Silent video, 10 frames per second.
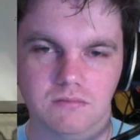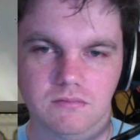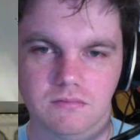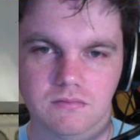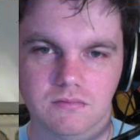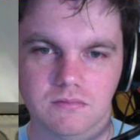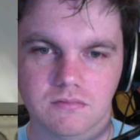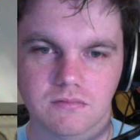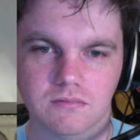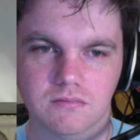
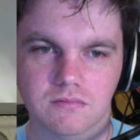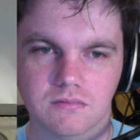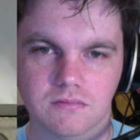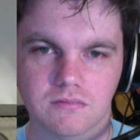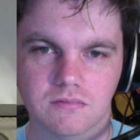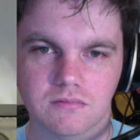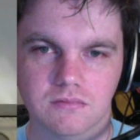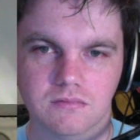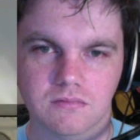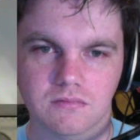
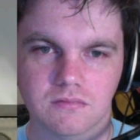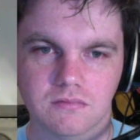(silence)